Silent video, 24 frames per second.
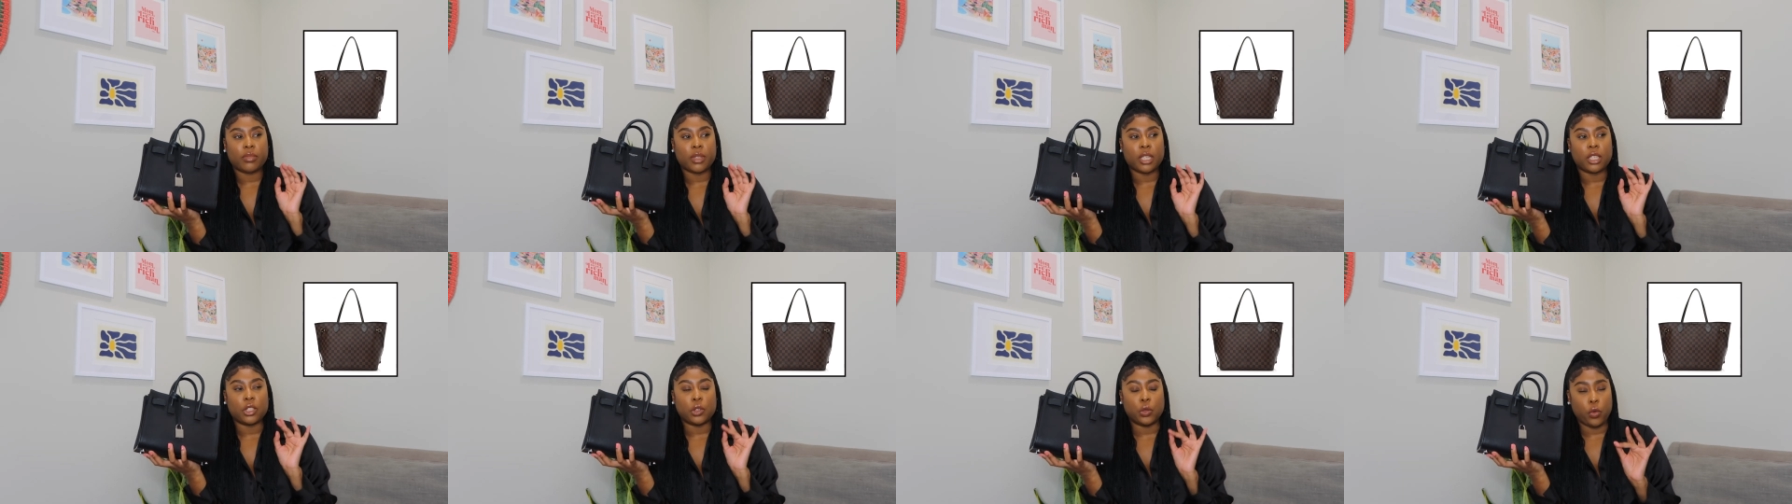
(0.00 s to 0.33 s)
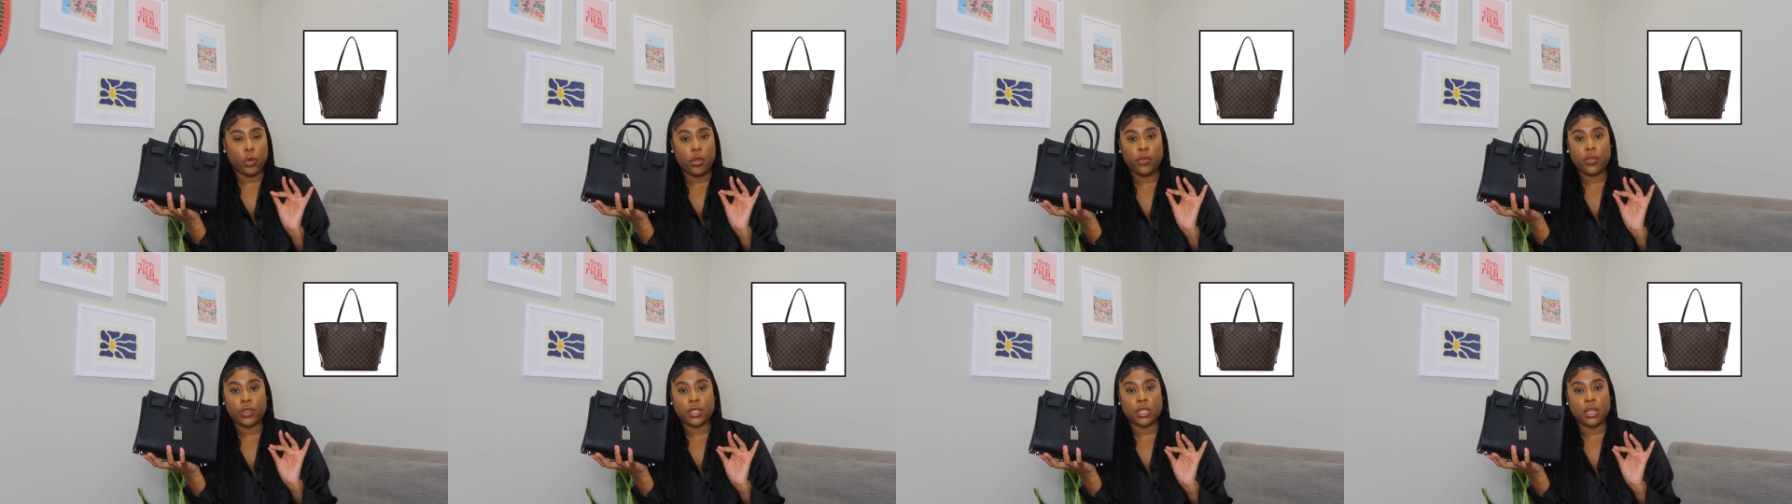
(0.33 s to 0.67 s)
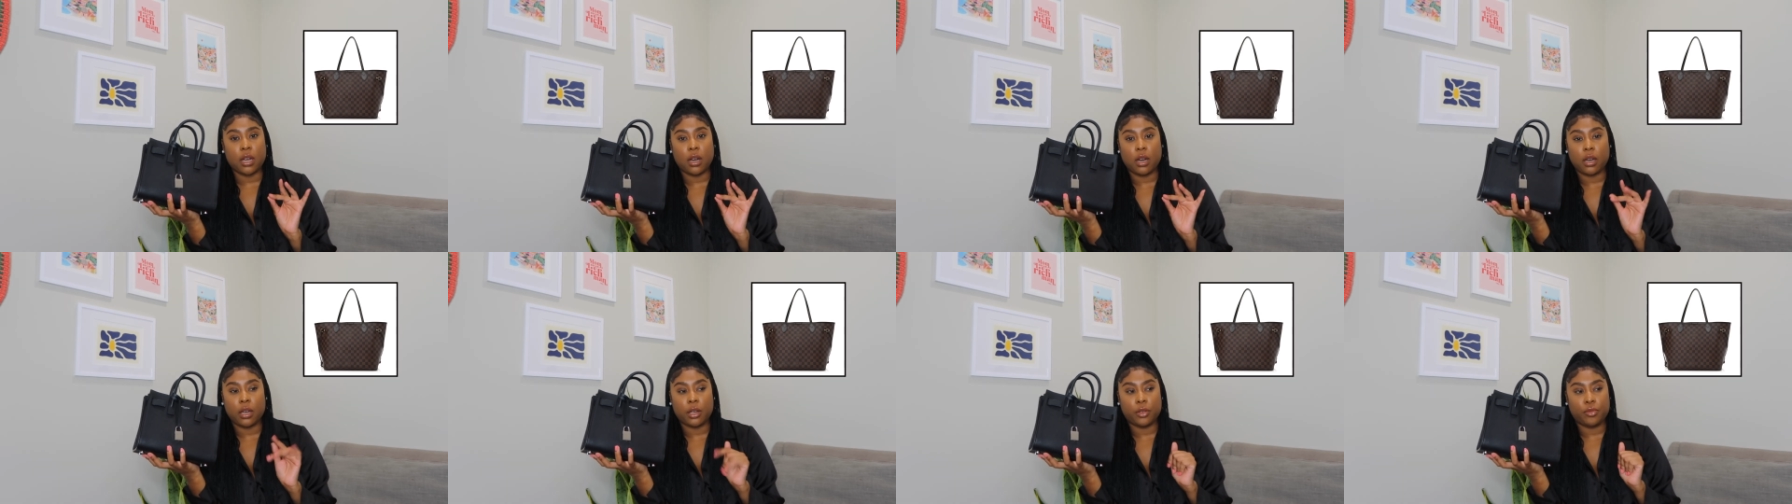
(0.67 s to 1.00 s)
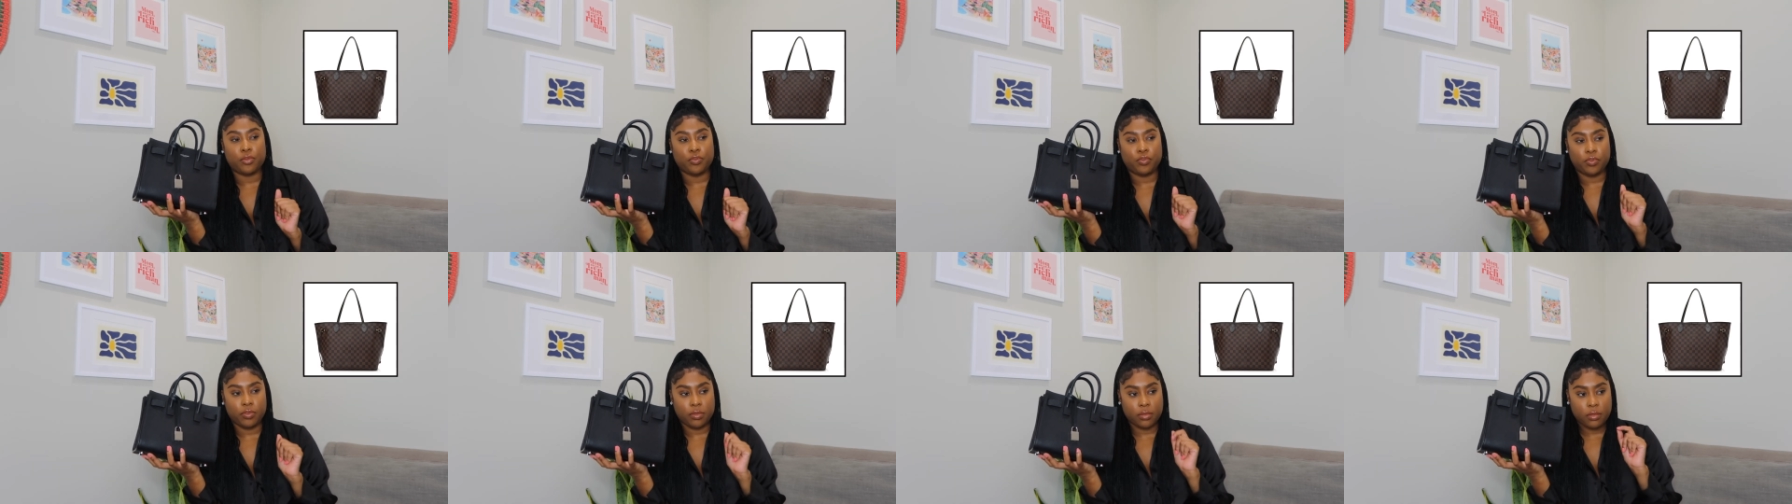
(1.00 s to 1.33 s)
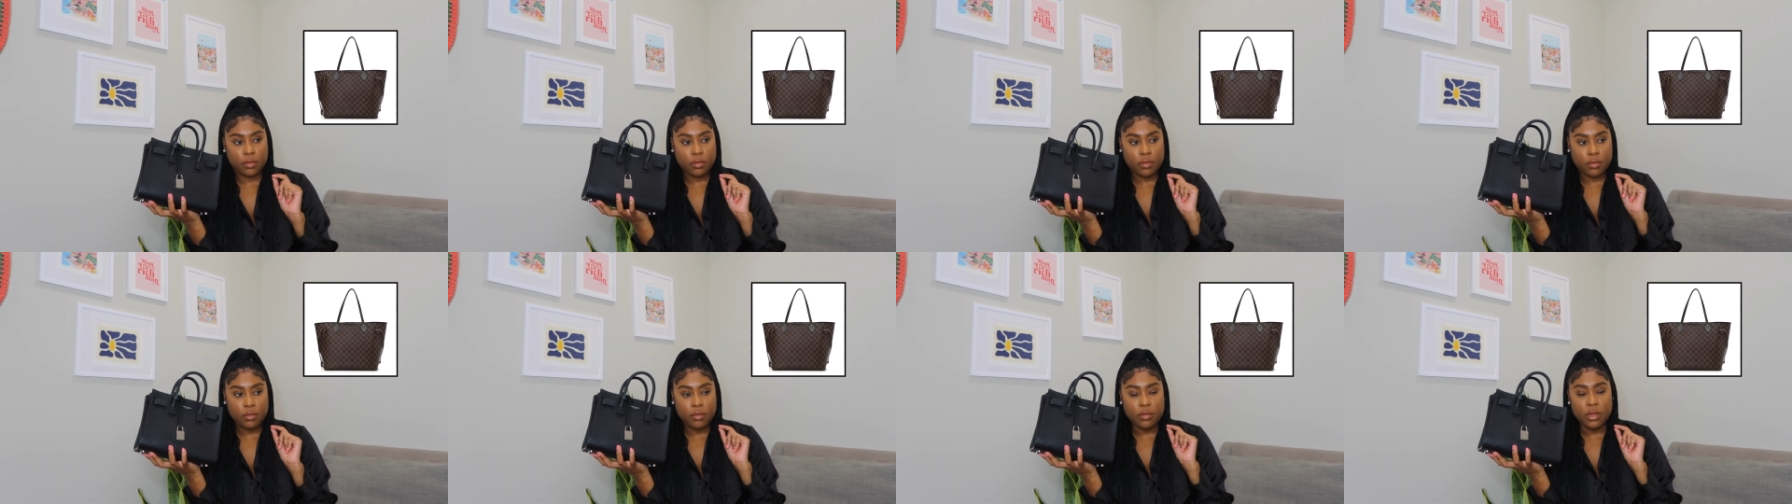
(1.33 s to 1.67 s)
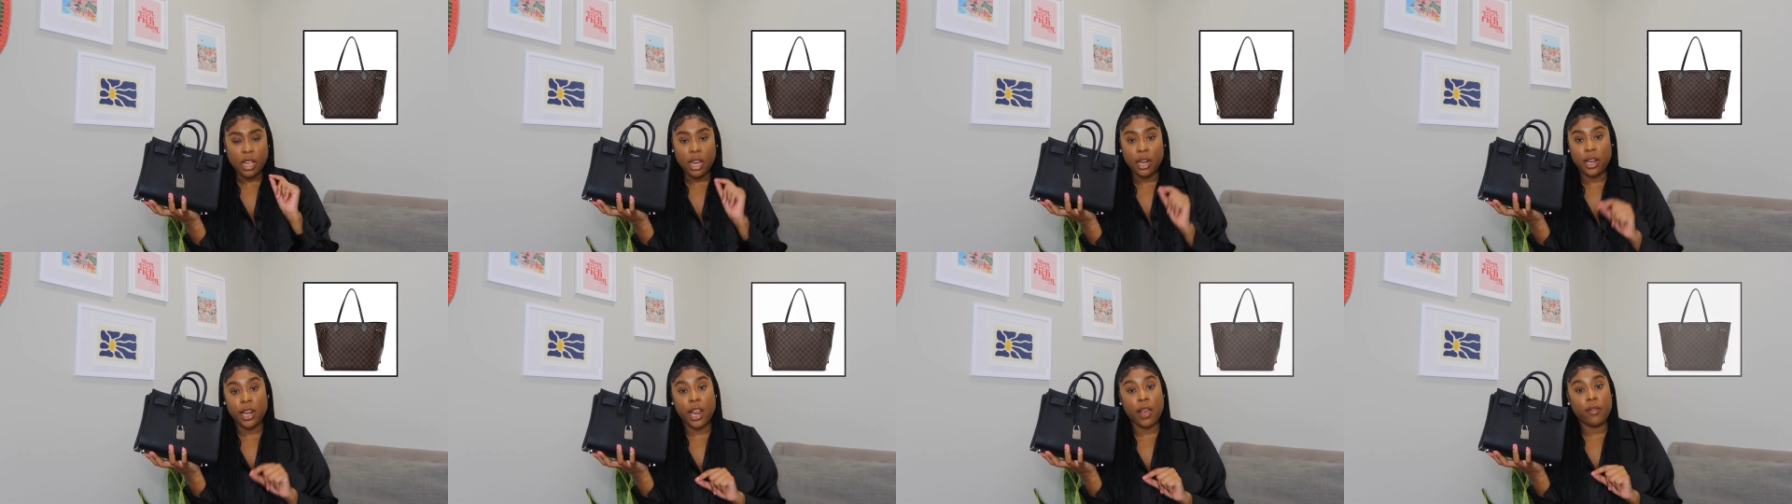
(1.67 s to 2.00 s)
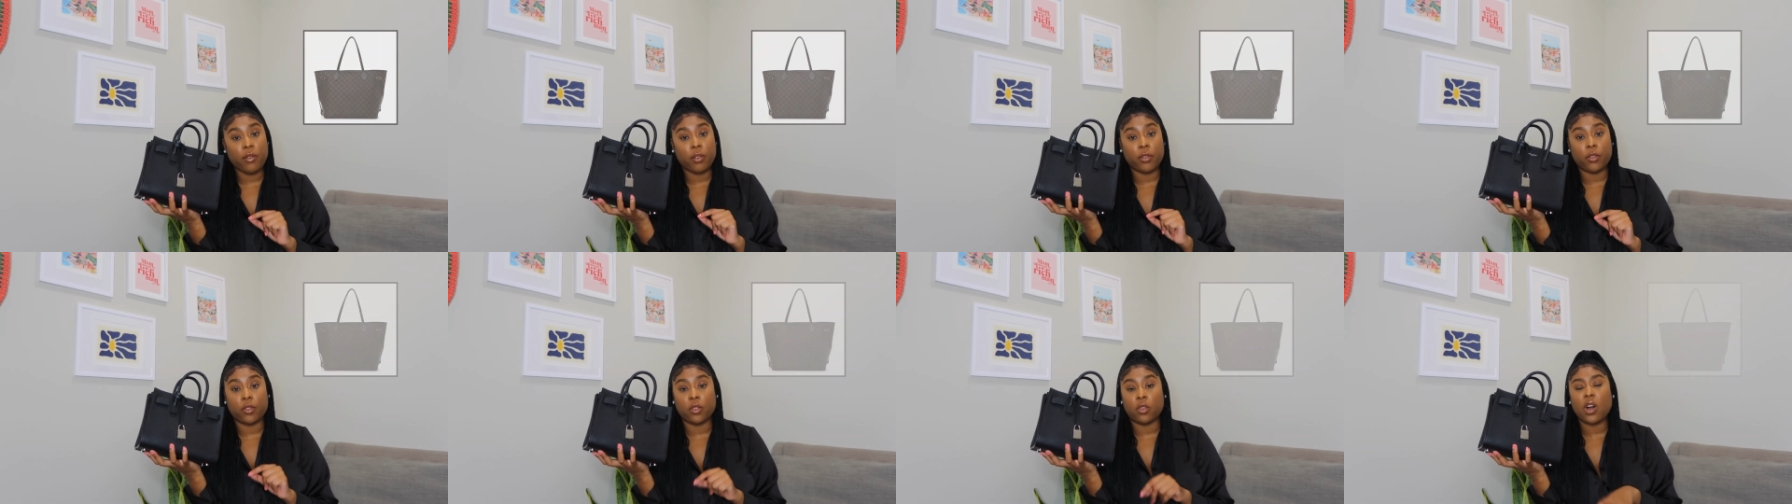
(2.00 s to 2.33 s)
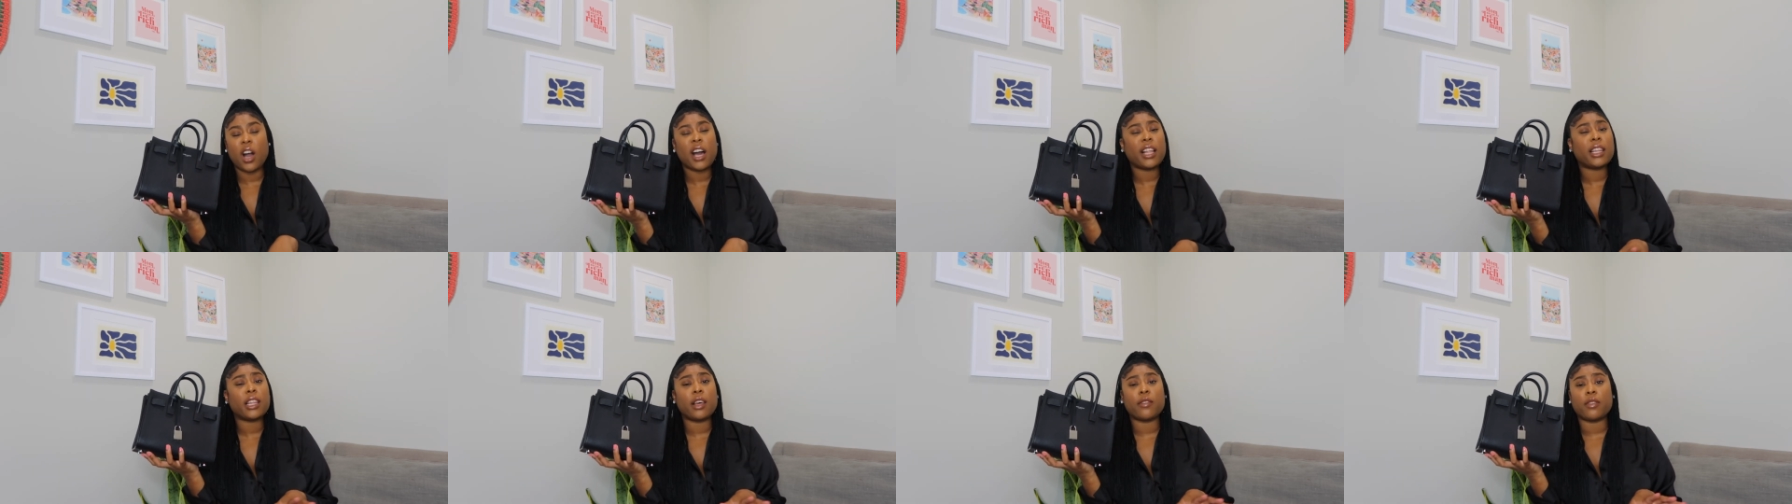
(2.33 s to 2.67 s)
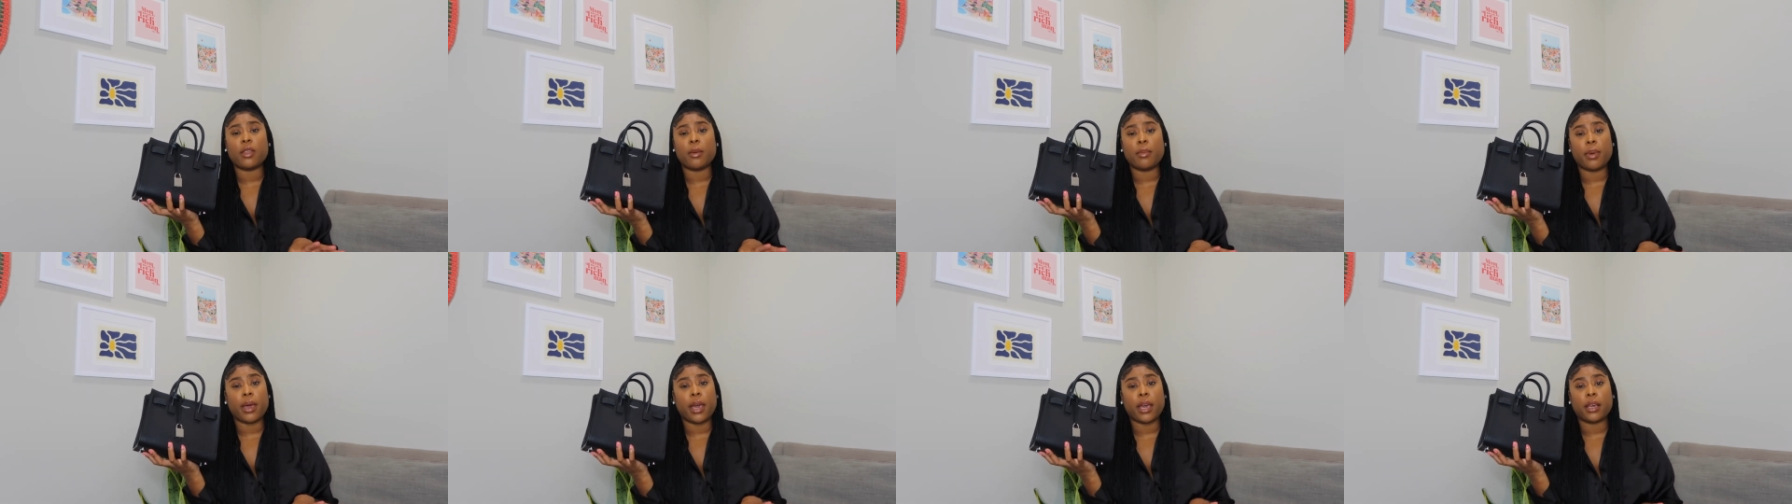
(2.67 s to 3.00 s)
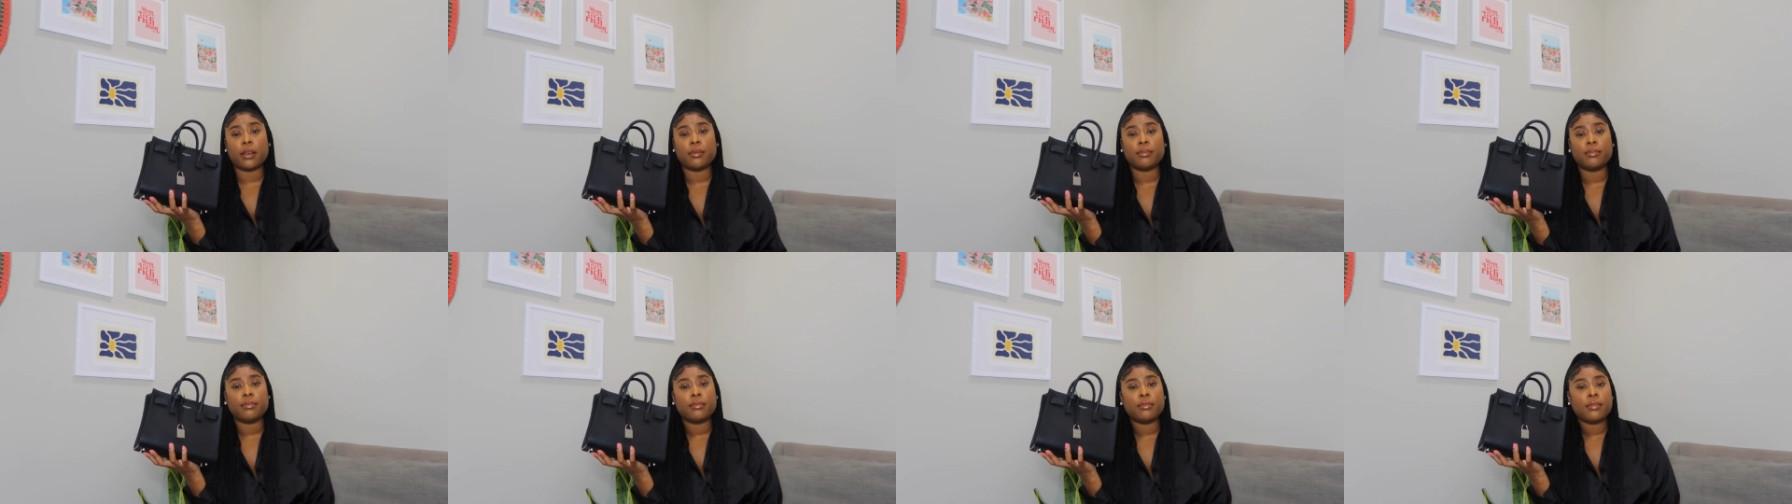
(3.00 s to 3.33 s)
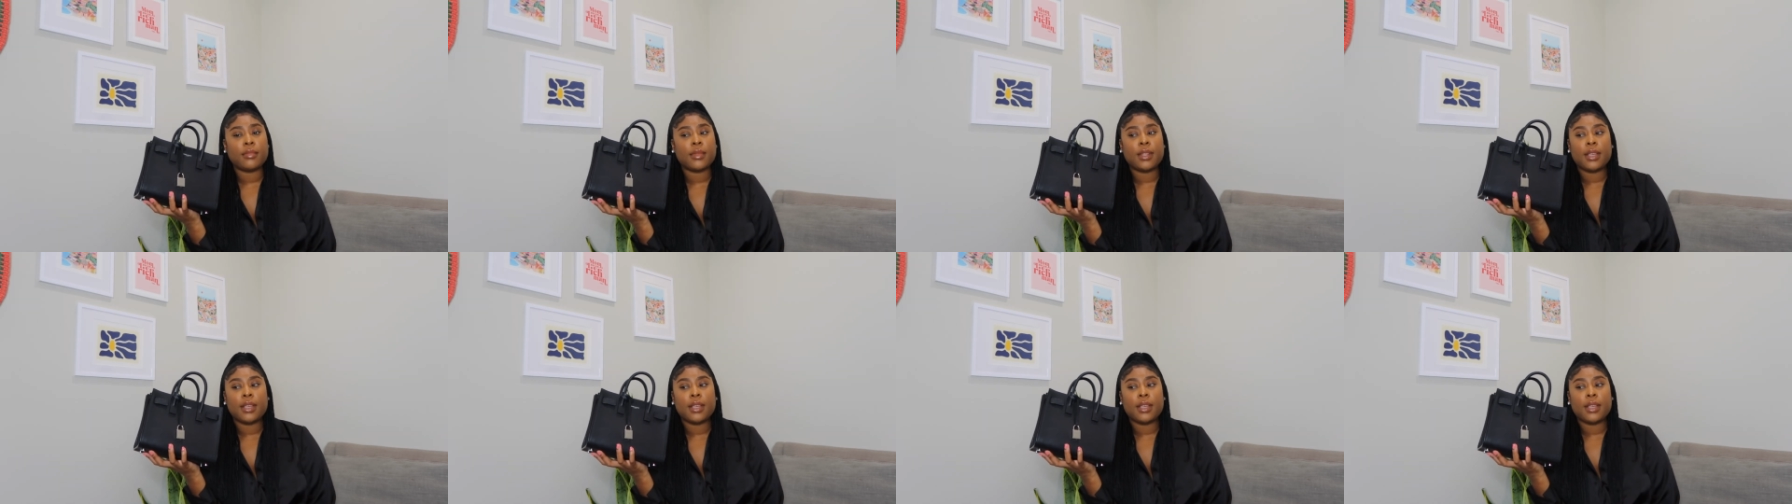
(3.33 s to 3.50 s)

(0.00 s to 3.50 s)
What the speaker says: Louis Vuitton Neverfull, I love the bag.